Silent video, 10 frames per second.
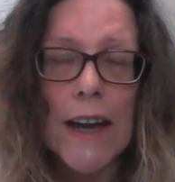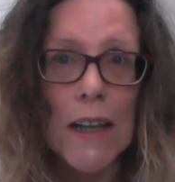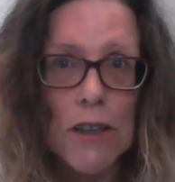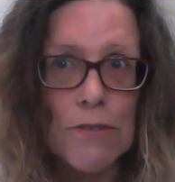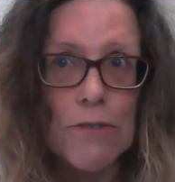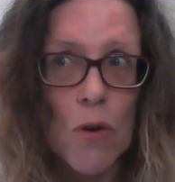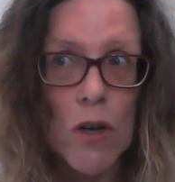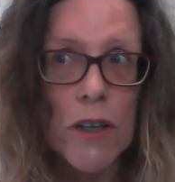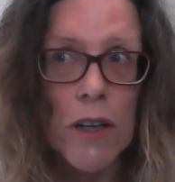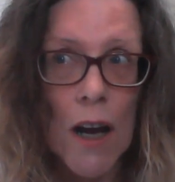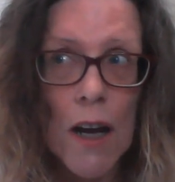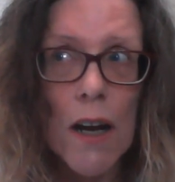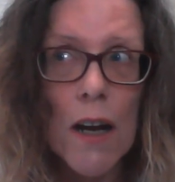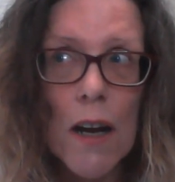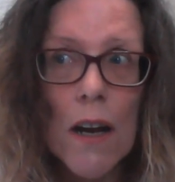California,
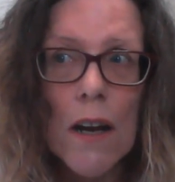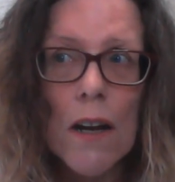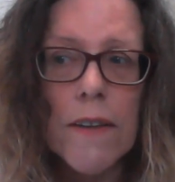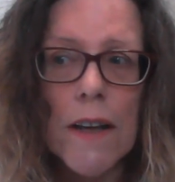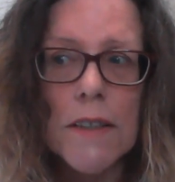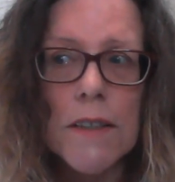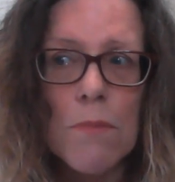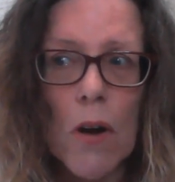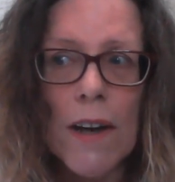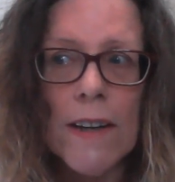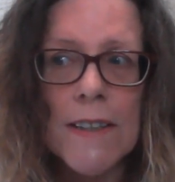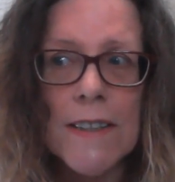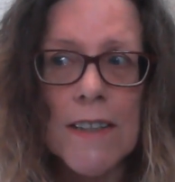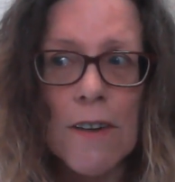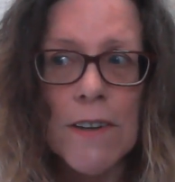that's minus
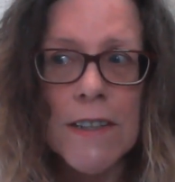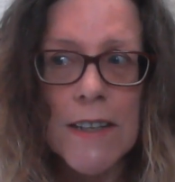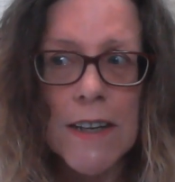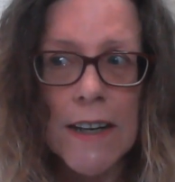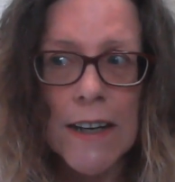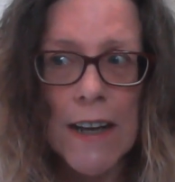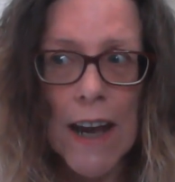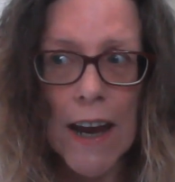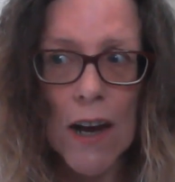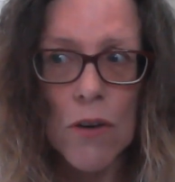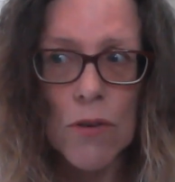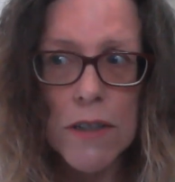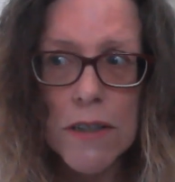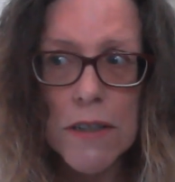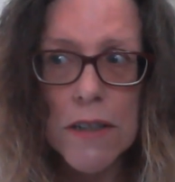seventeen
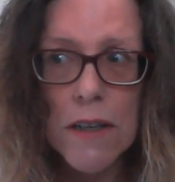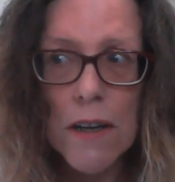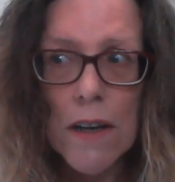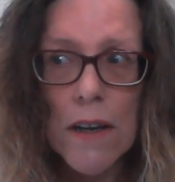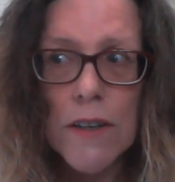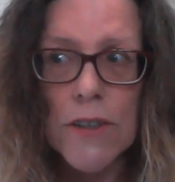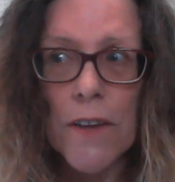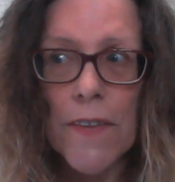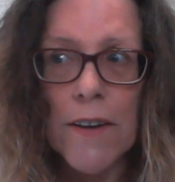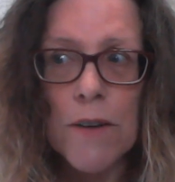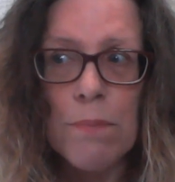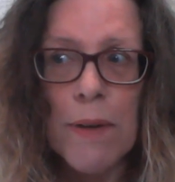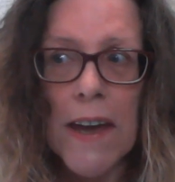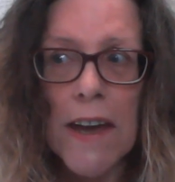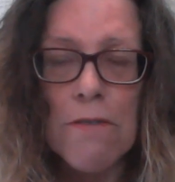hours. So that'd
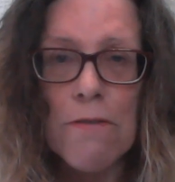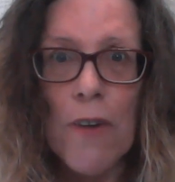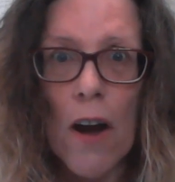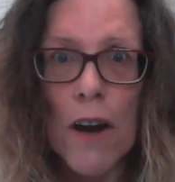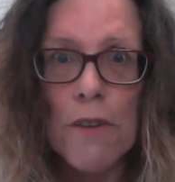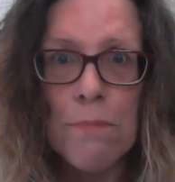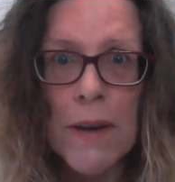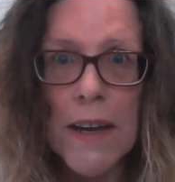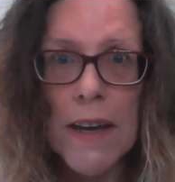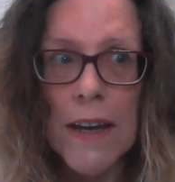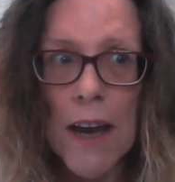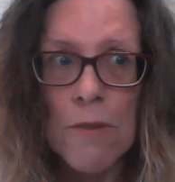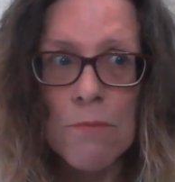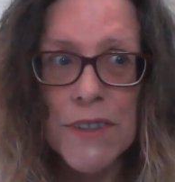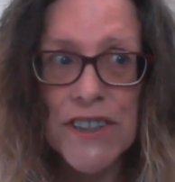be five P
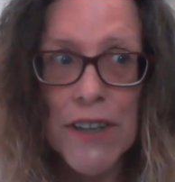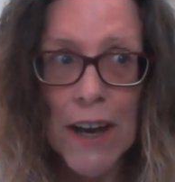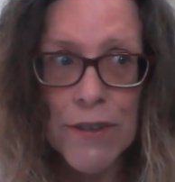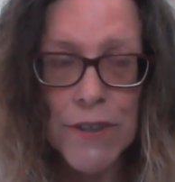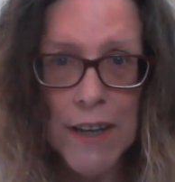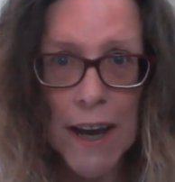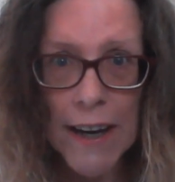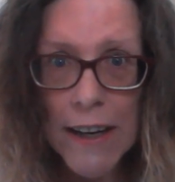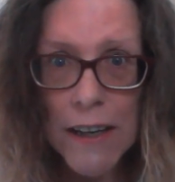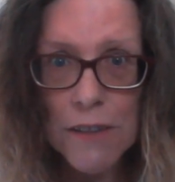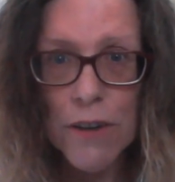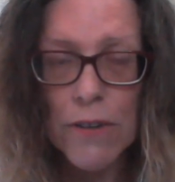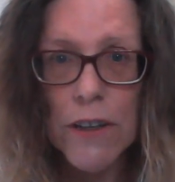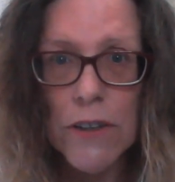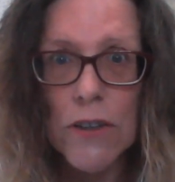M Saturday if you're
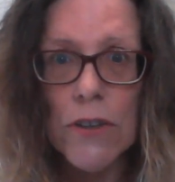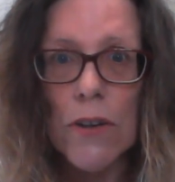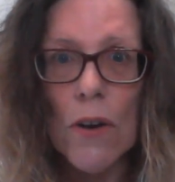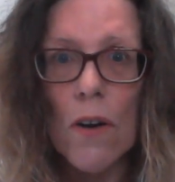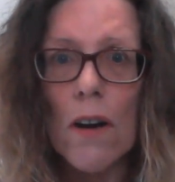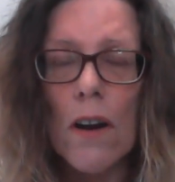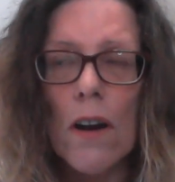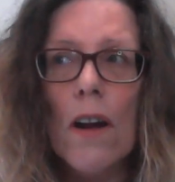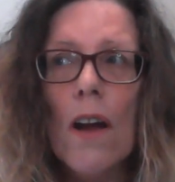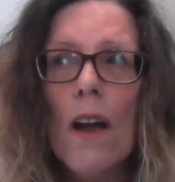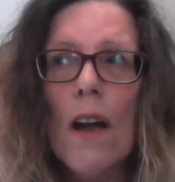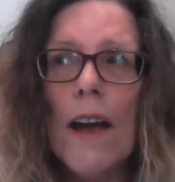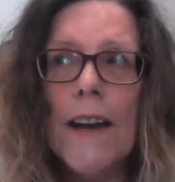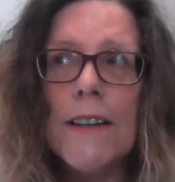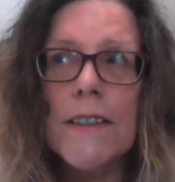in New York,
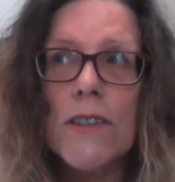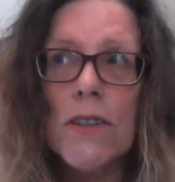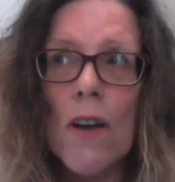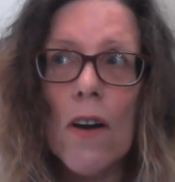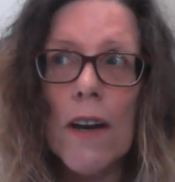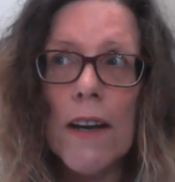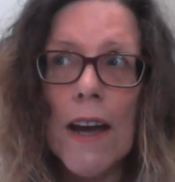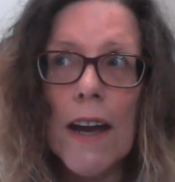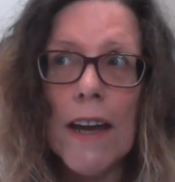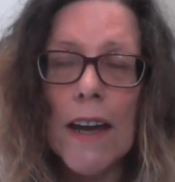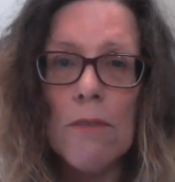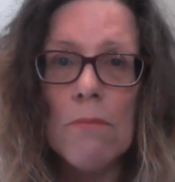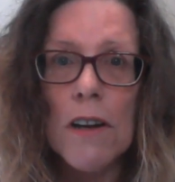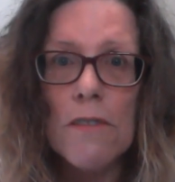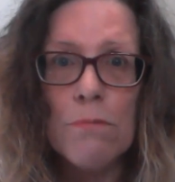and it's nine A
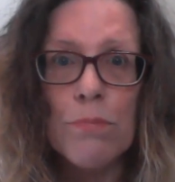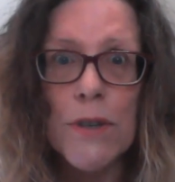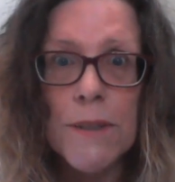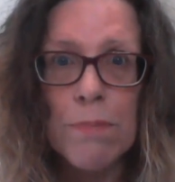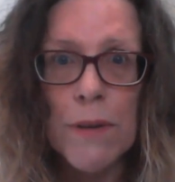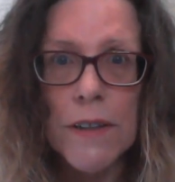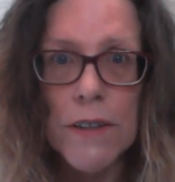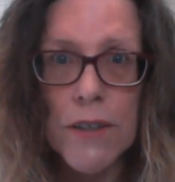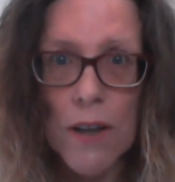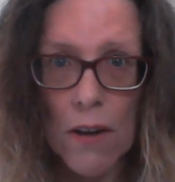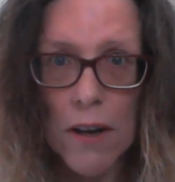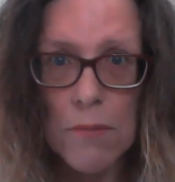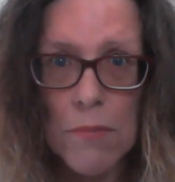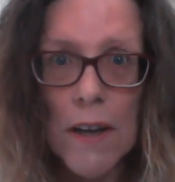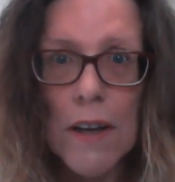M Brisbane
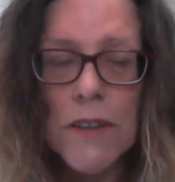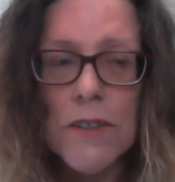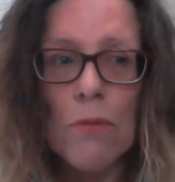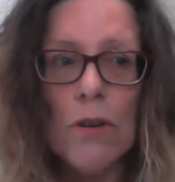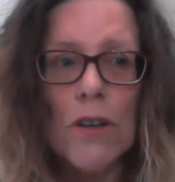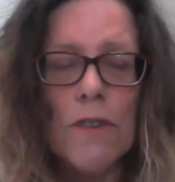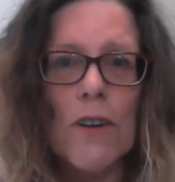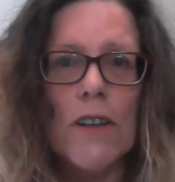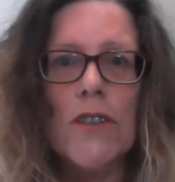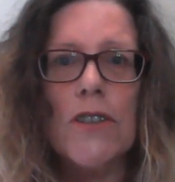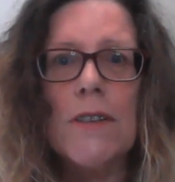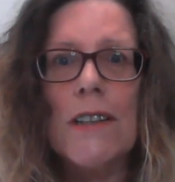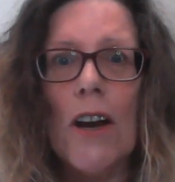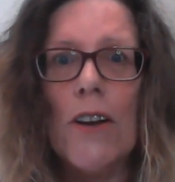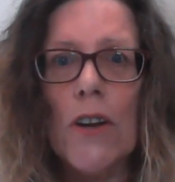time. So all you've got to do is
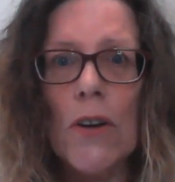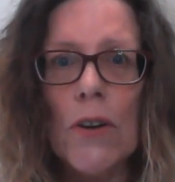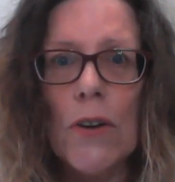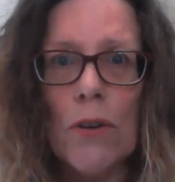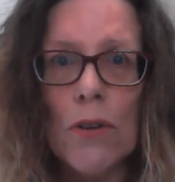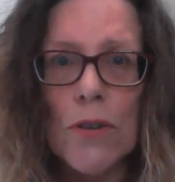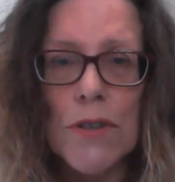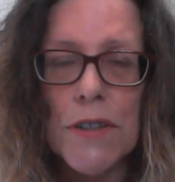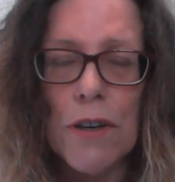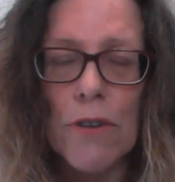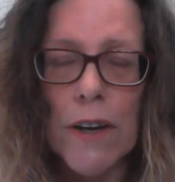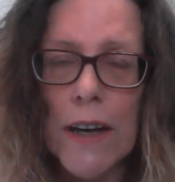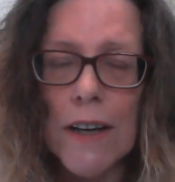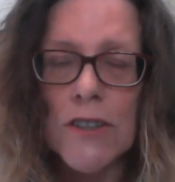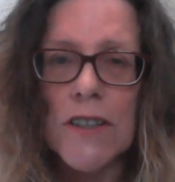go to Google or
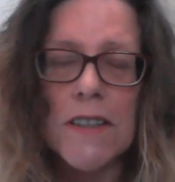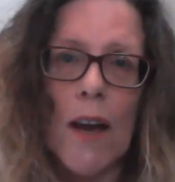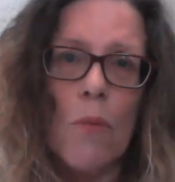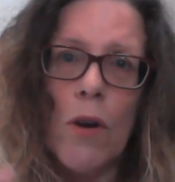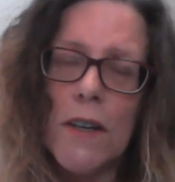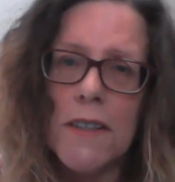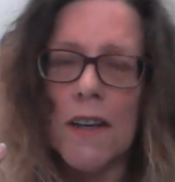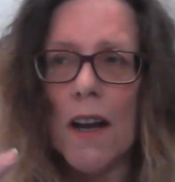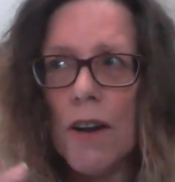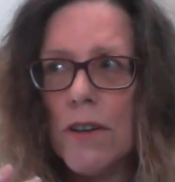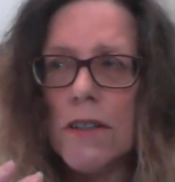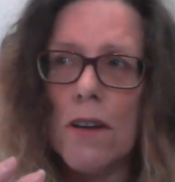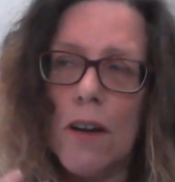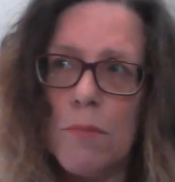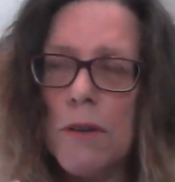Siri and just say, what is the current
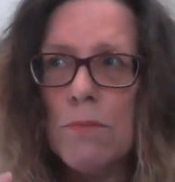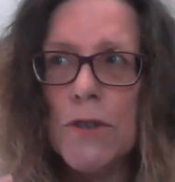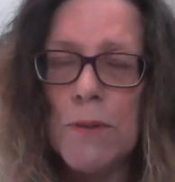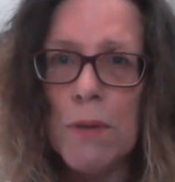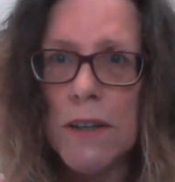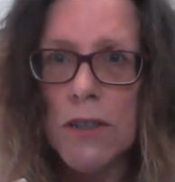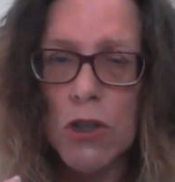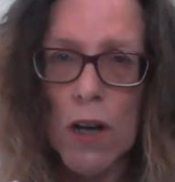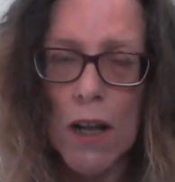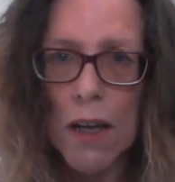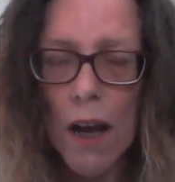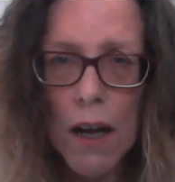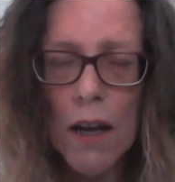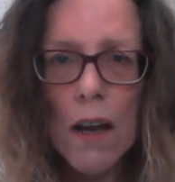time in Brisbane, Australia?